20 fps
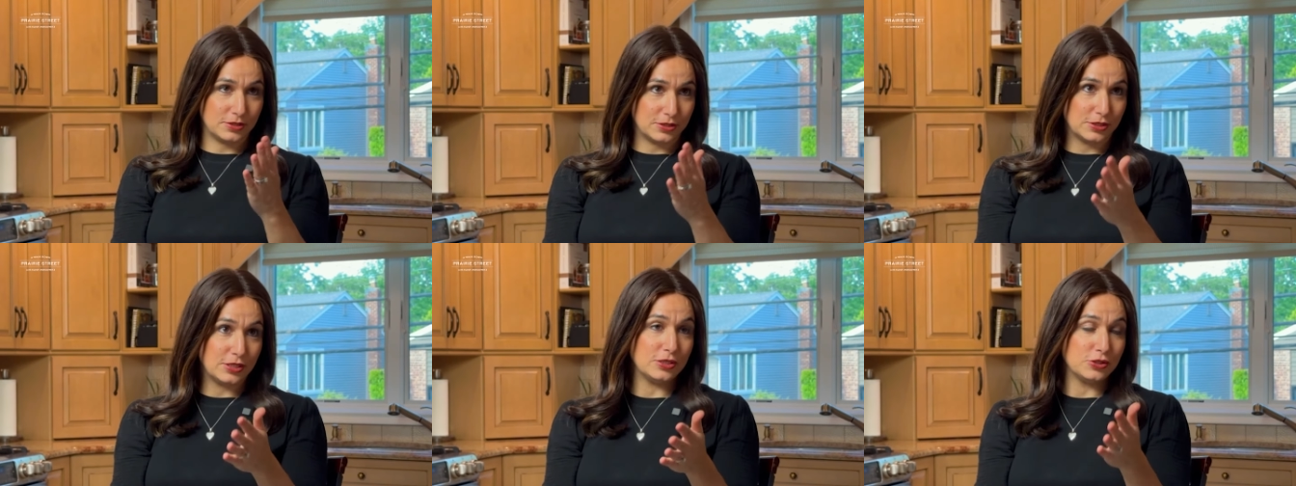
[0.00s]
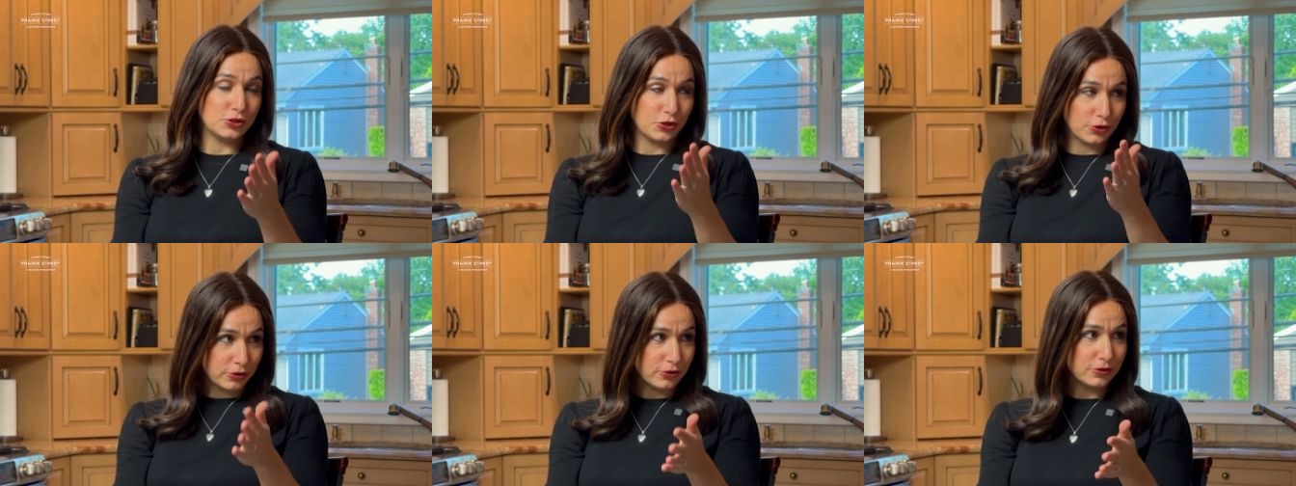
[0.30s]

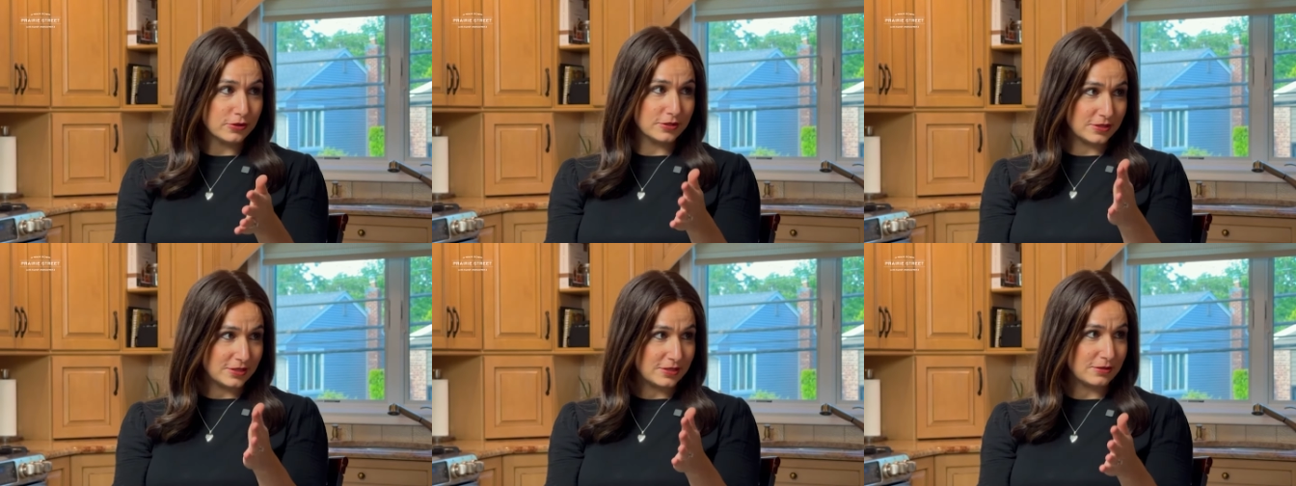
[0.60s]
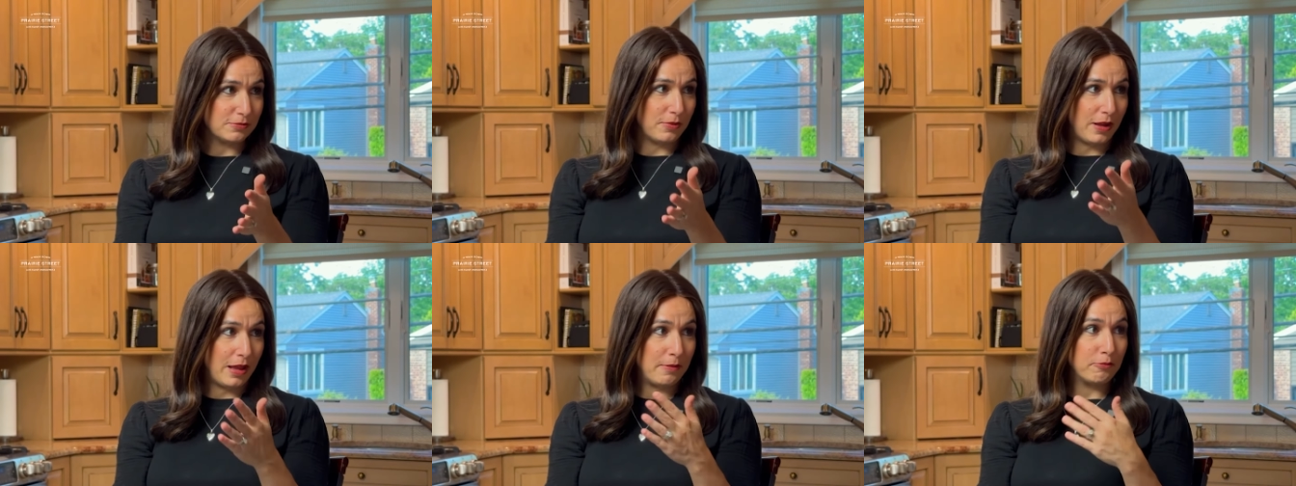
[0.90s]

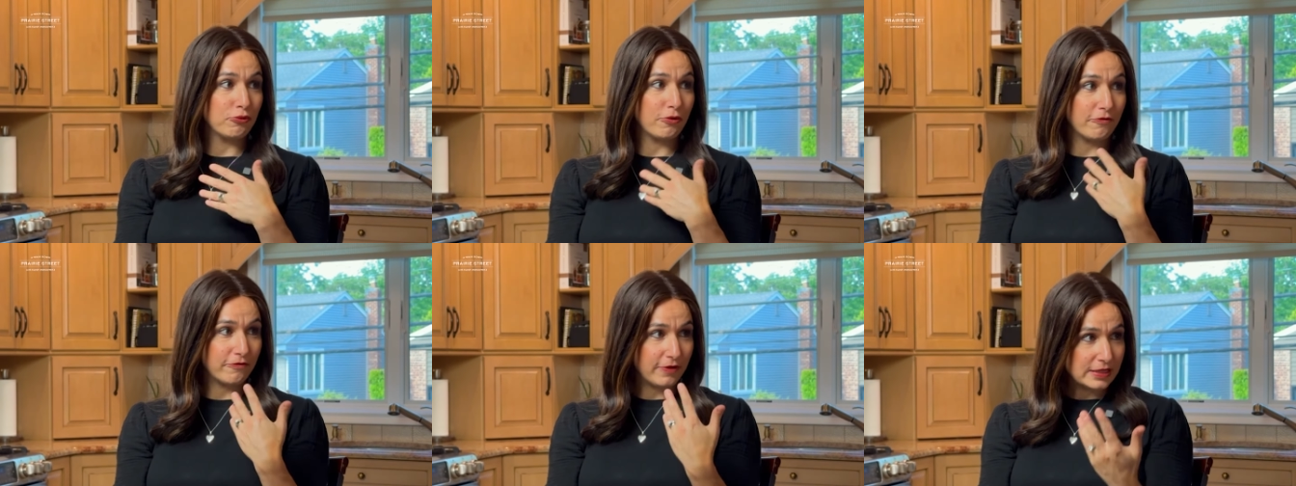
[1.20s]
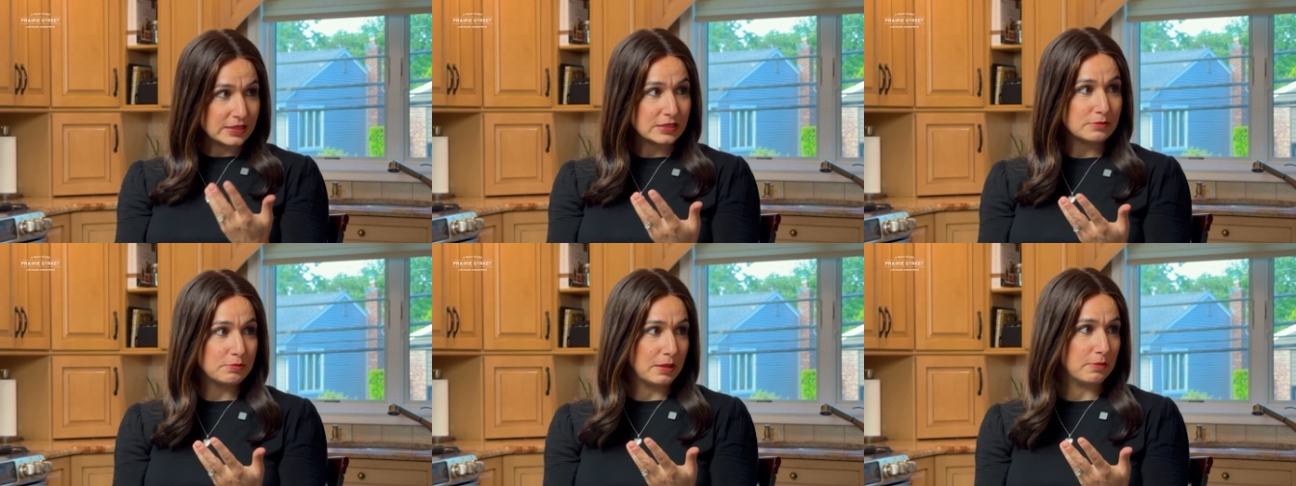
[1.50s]
deters and
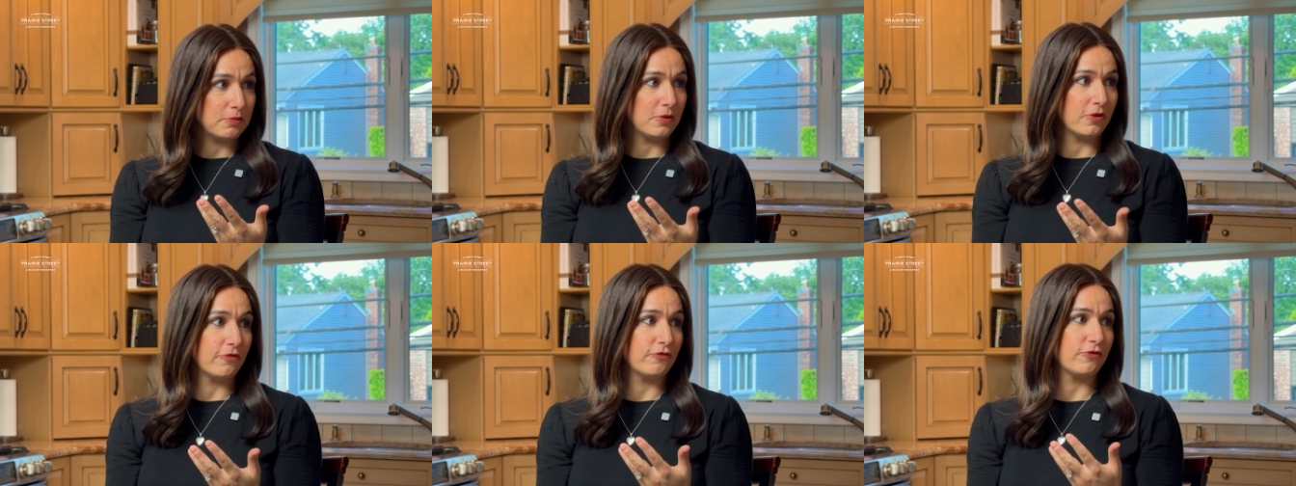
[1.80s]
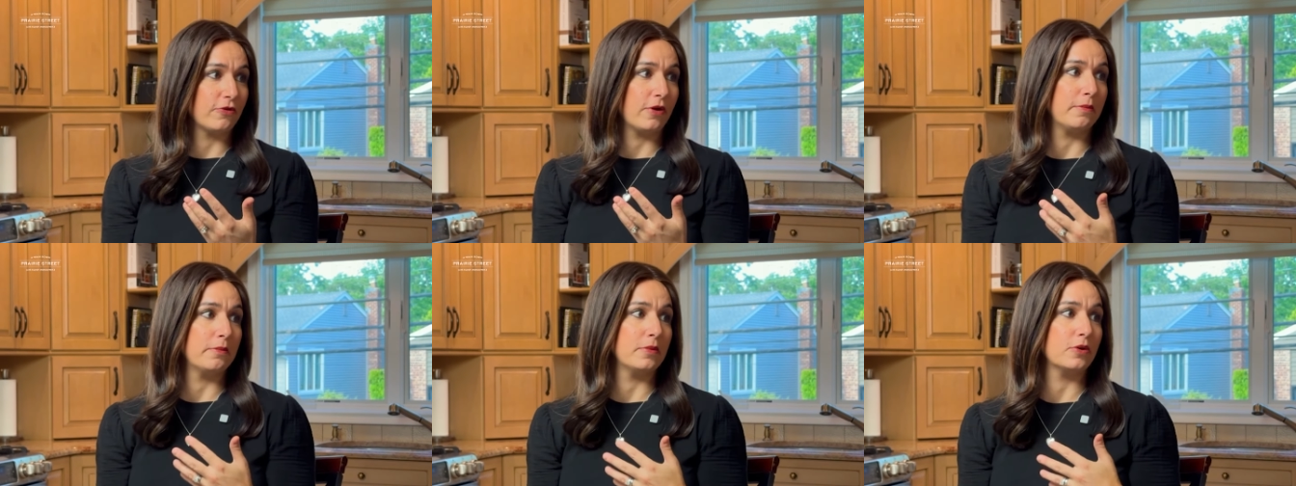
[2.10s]
prevents people
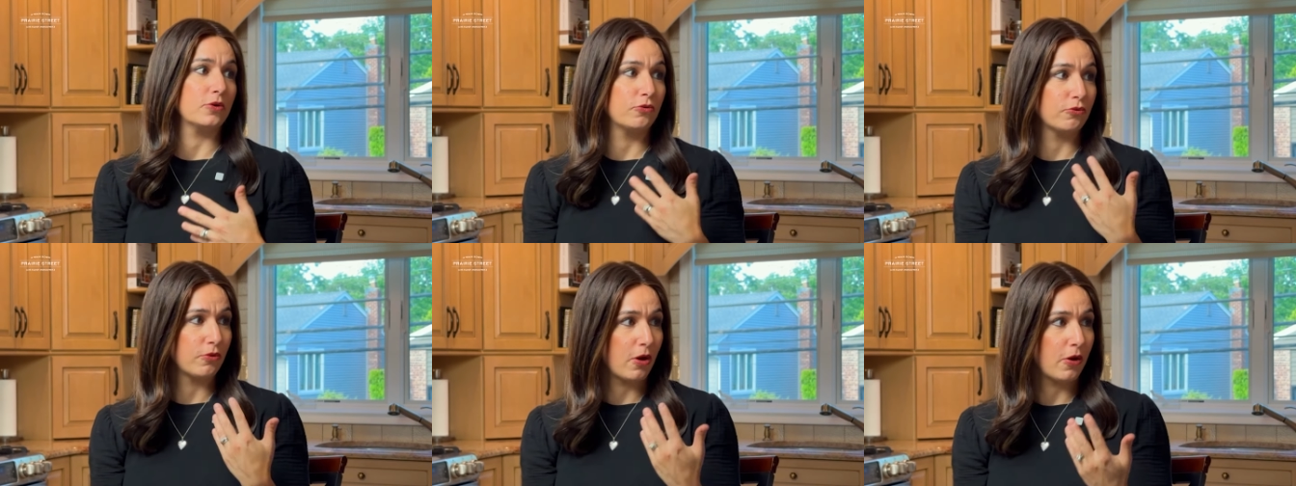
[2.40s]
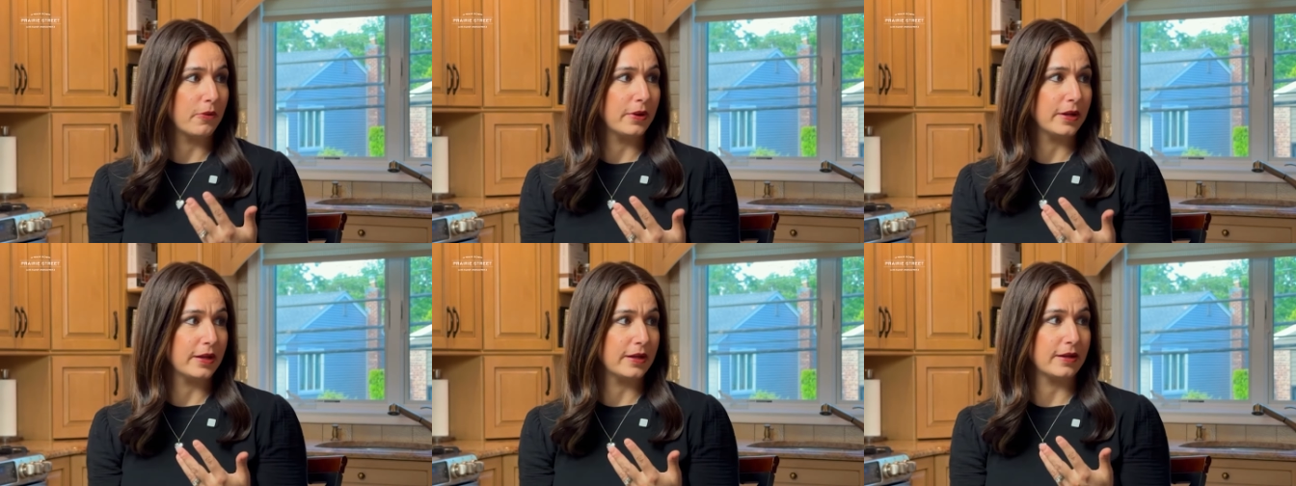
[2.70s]
from
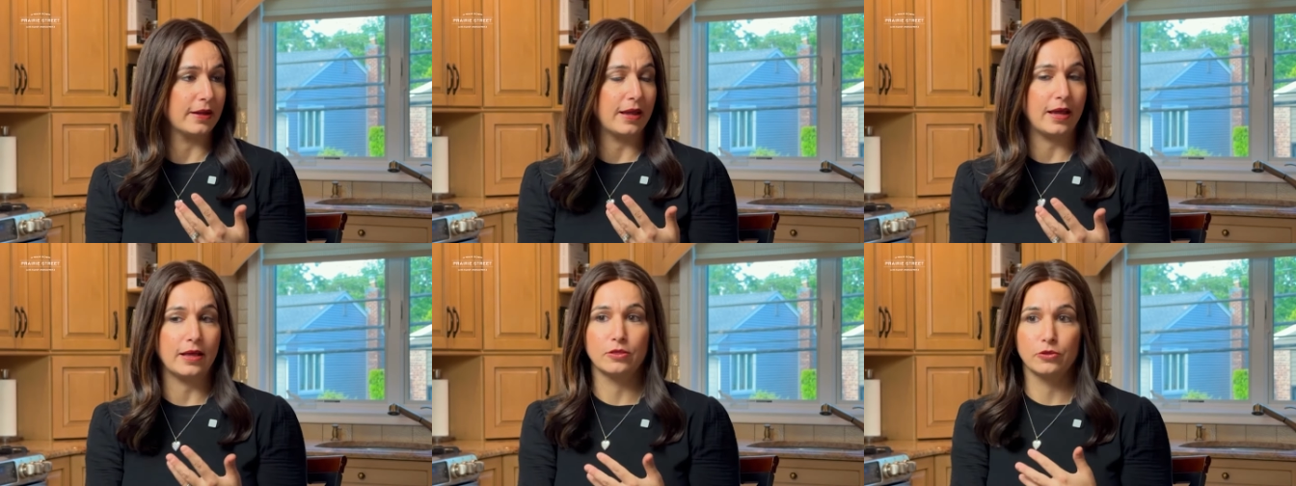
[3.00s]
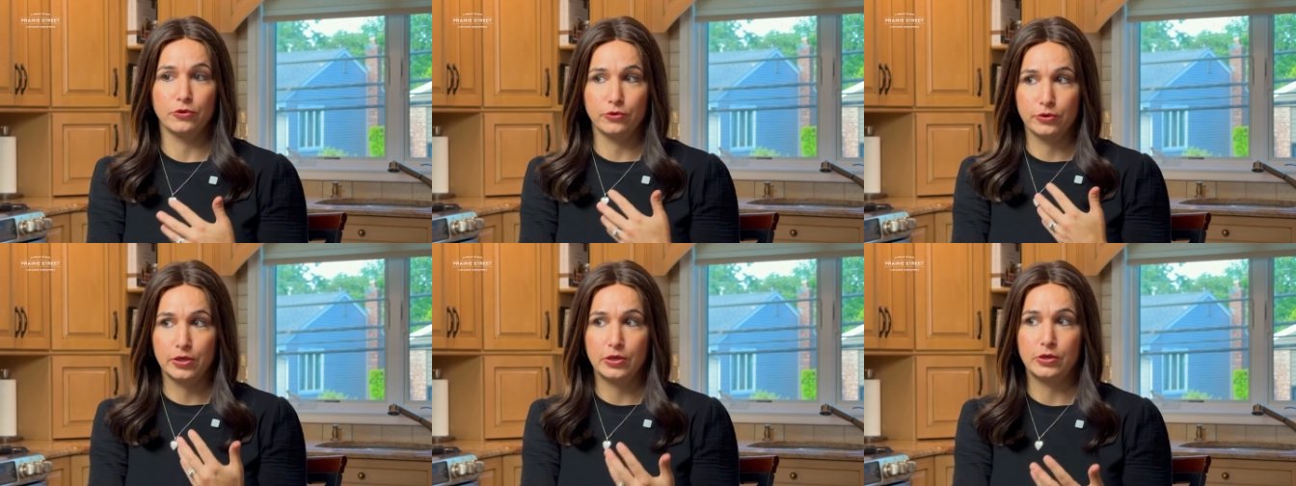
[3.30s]
growing
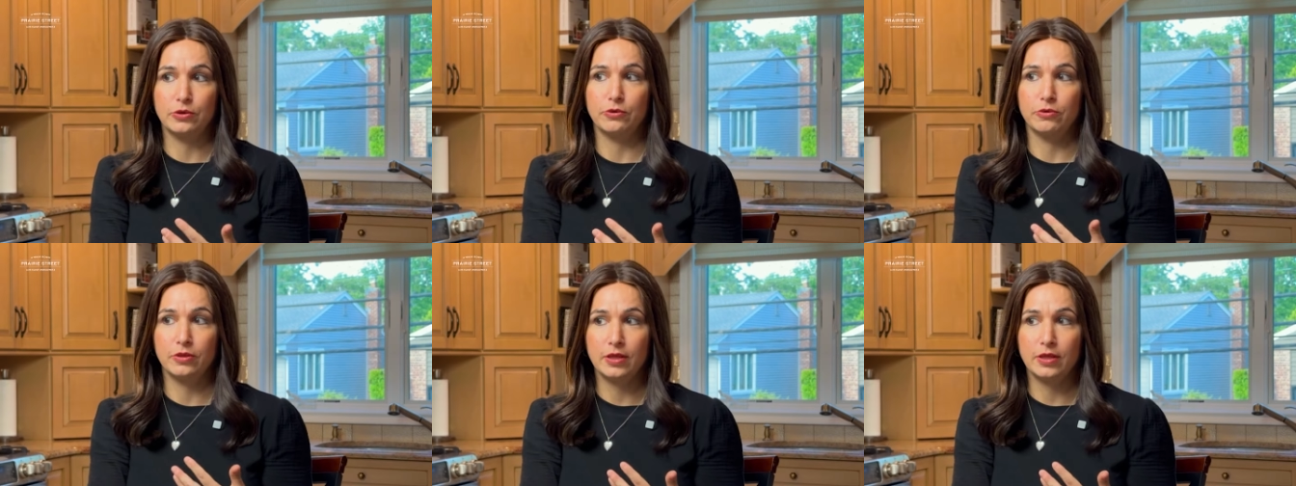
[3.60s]
and learning new